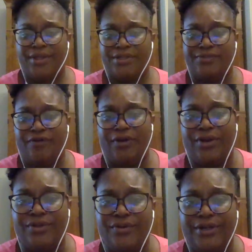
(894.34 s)
Virgo,
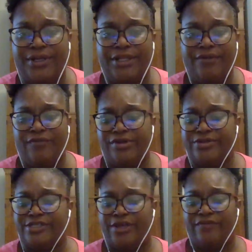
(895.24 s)
you can deliver
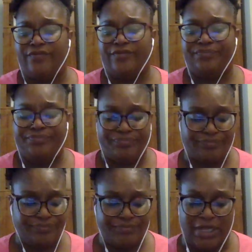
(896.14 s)
yourself.
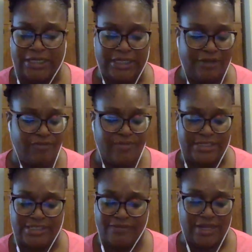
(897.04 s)
I deliver
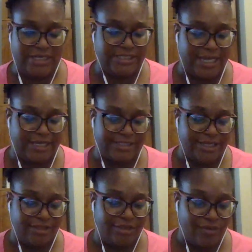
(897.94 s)
myself all the time, because
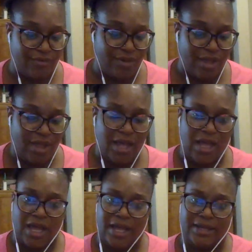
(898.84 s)
they'll throw
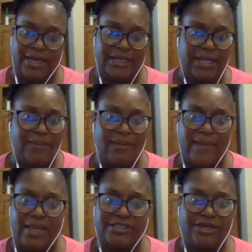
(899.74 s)
that demon
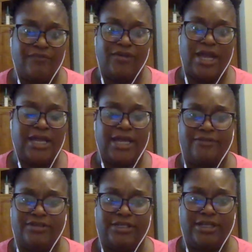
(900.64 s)
magic over here. I
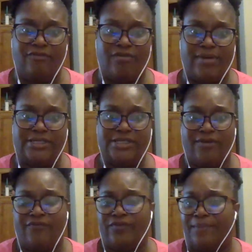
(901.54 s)
have to deliver
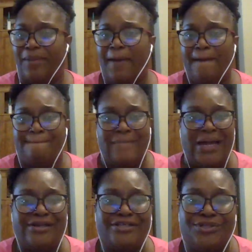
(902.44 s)
myself from
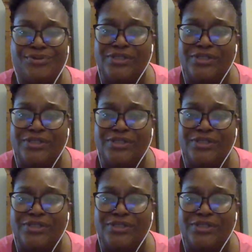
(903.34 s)
monitoring